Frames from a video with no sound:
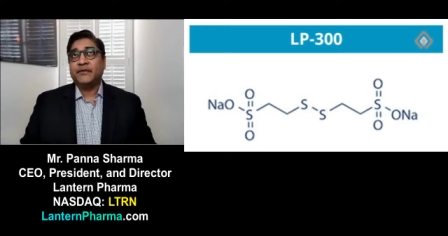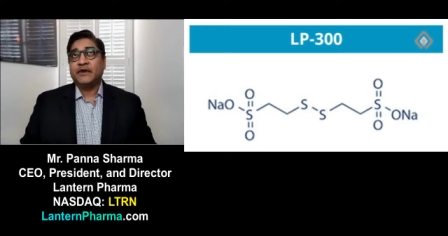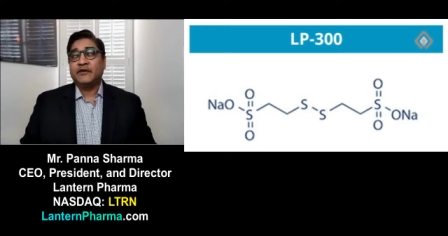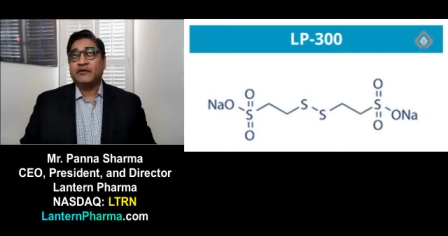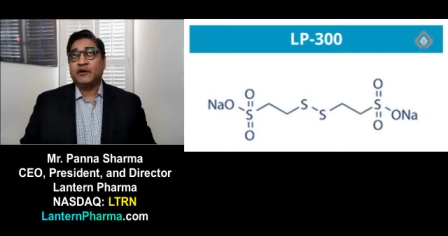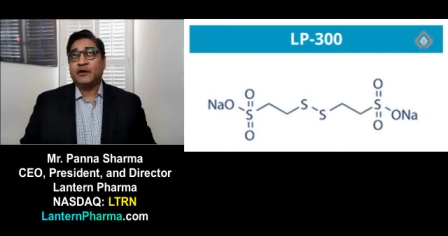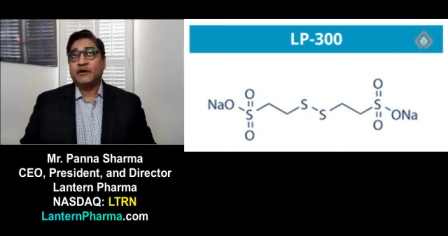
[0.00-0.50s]

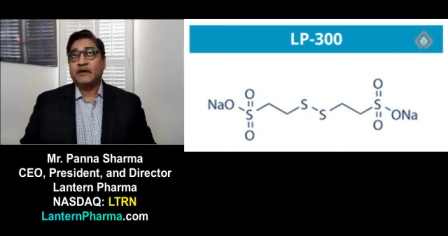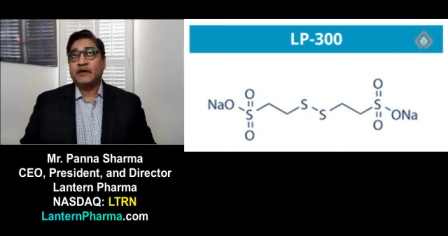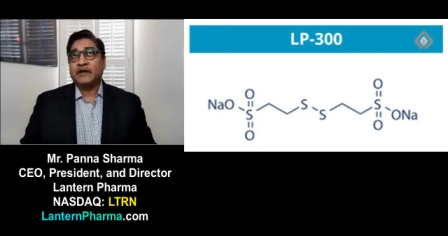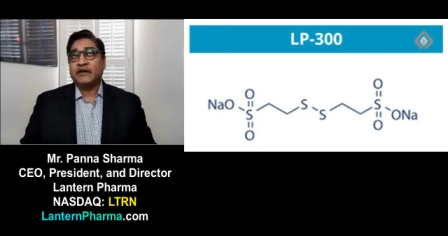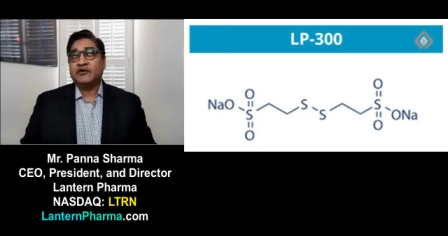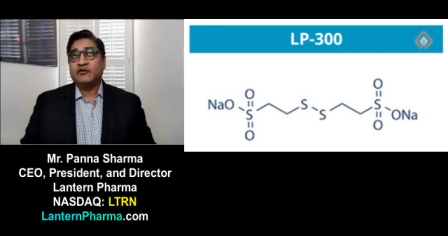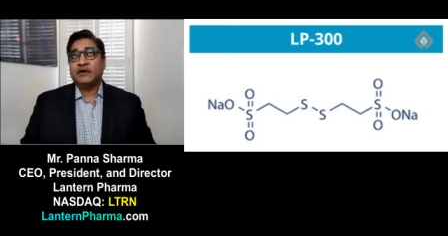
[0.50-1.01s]
is going to
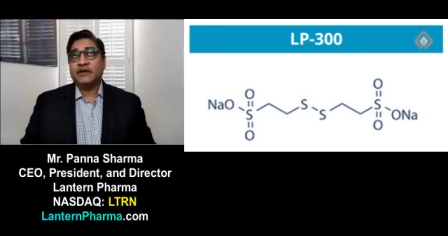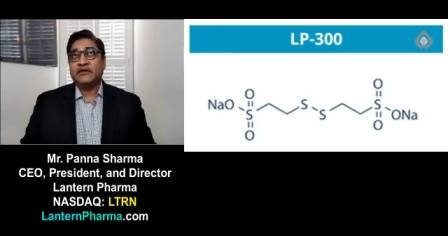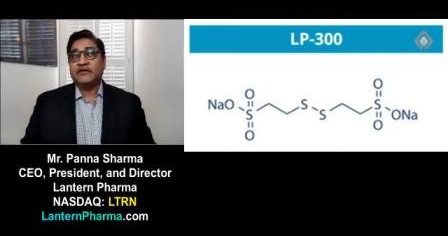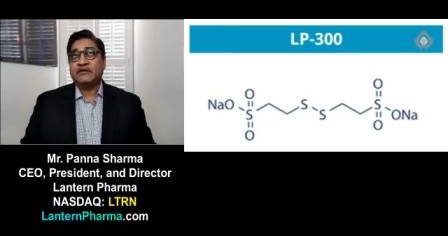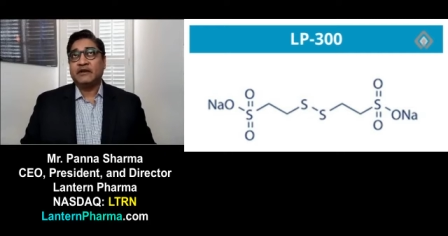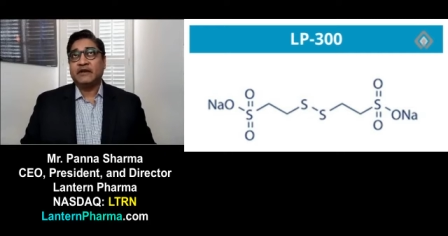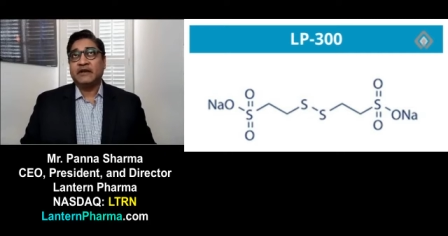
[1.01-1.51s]

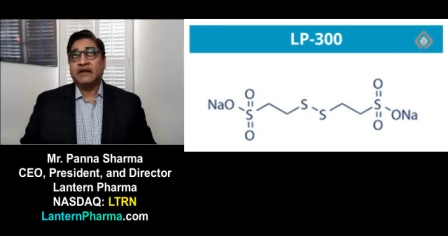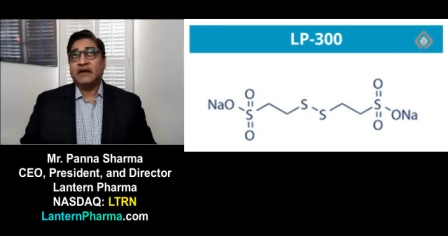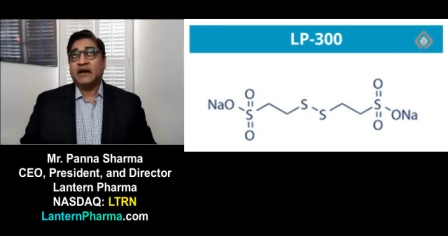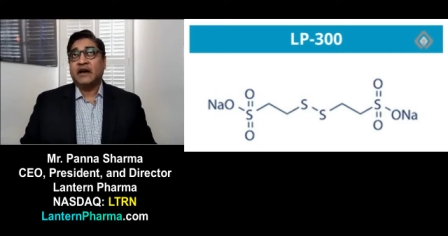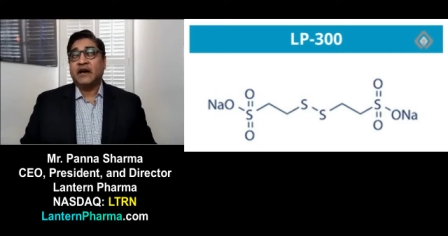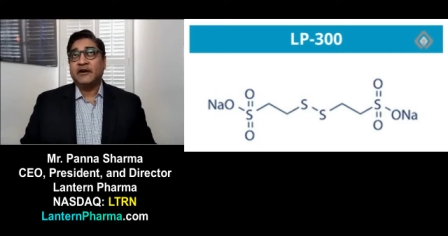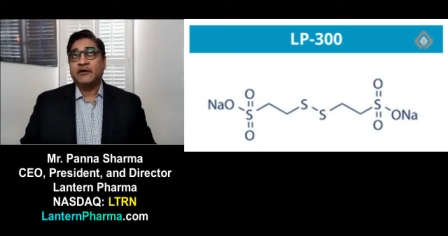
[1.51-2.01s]
increase
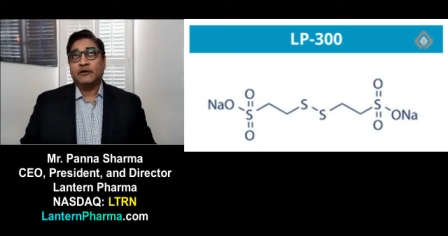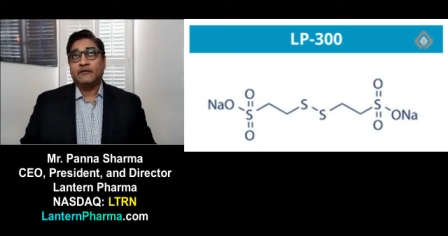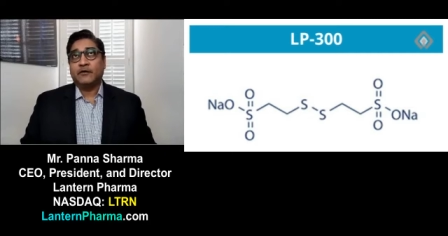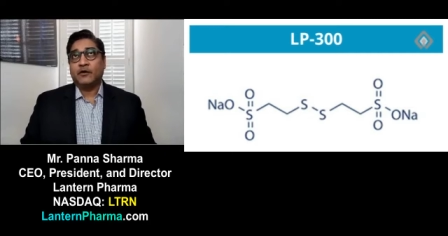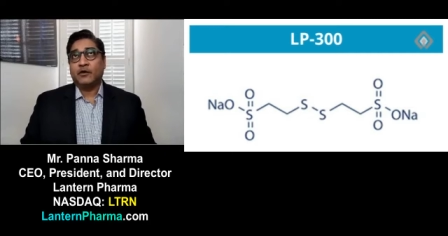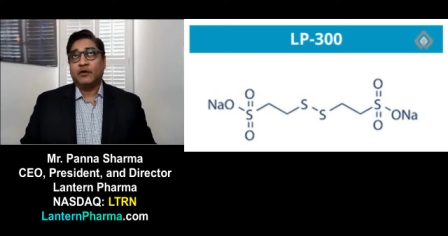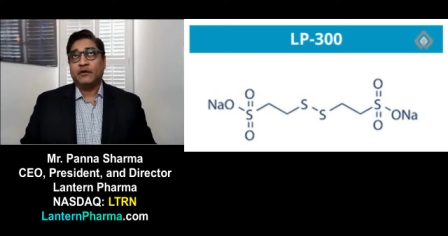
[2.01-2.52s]
a
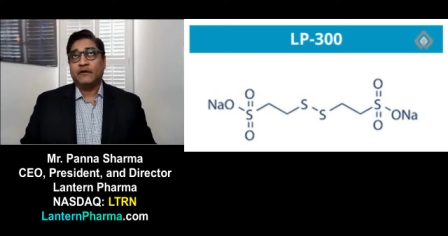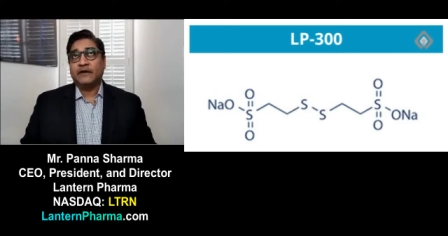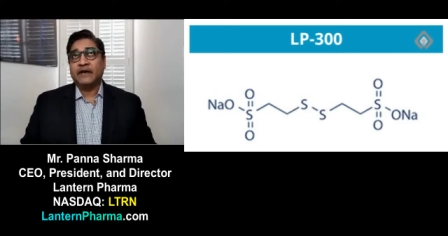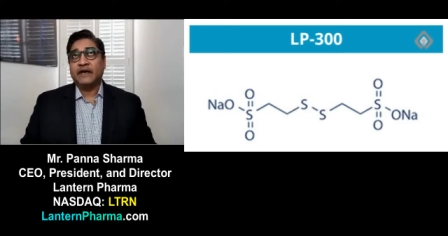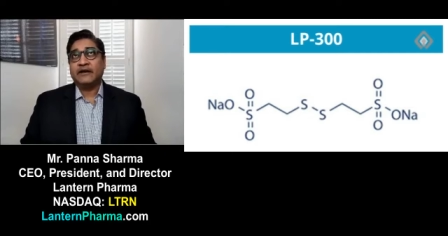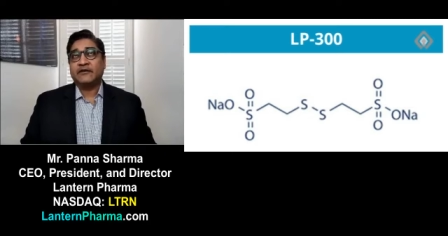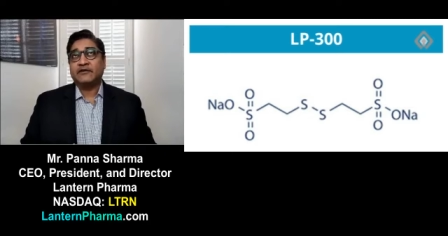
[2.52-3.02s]
hundredfold in the
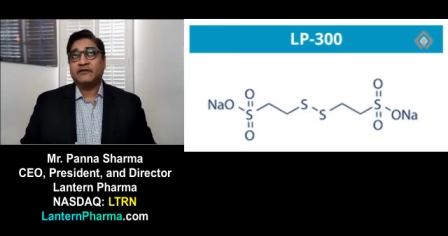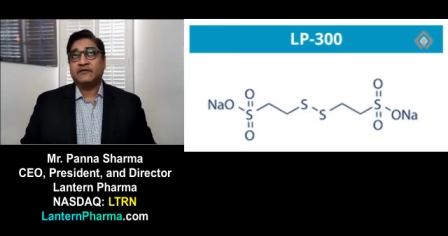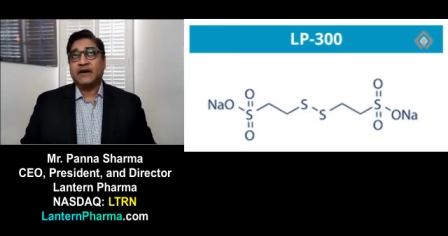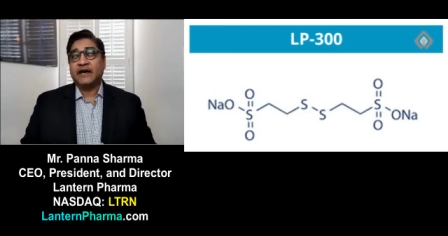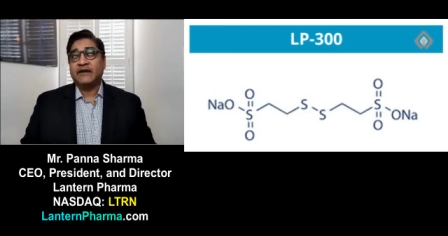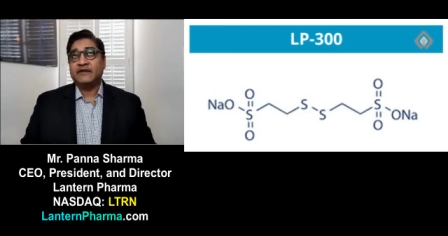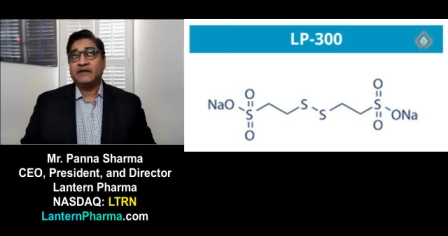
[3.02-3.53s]
next
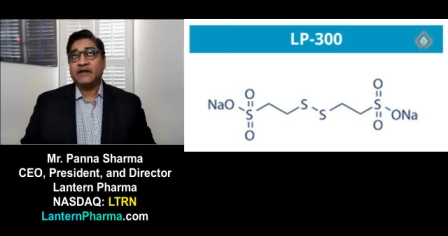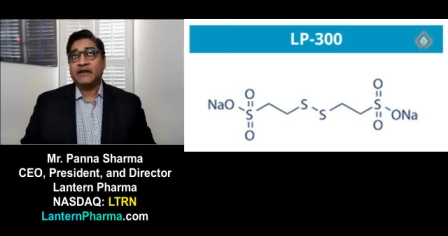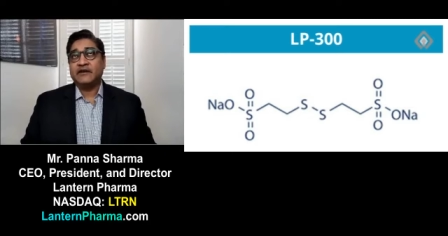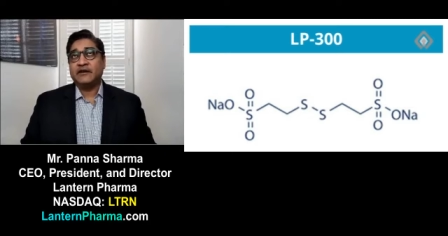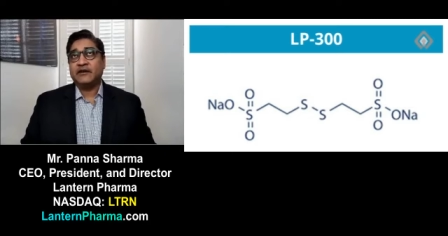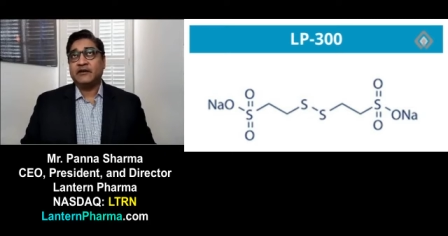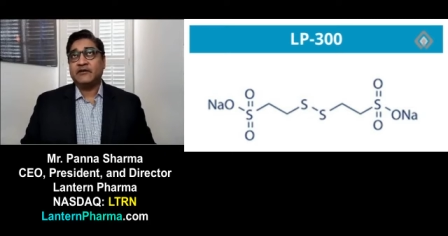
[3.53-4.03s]
five to 10
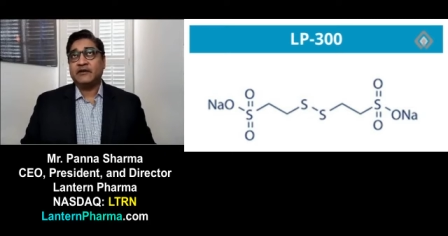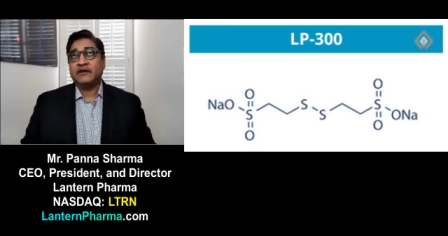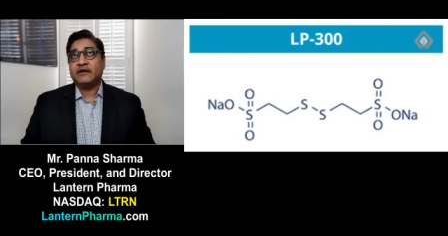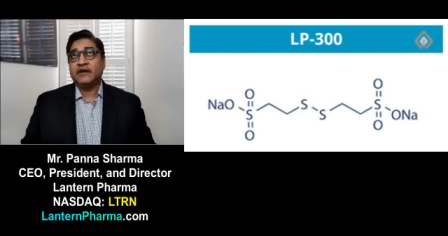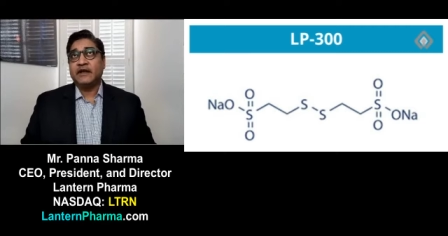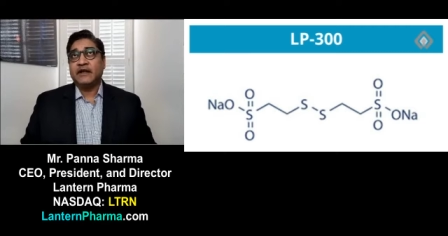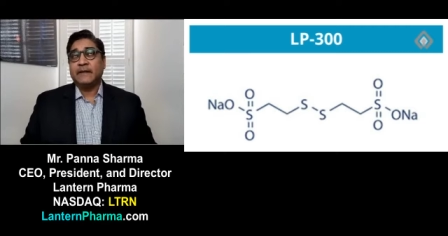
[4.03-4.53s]
years, and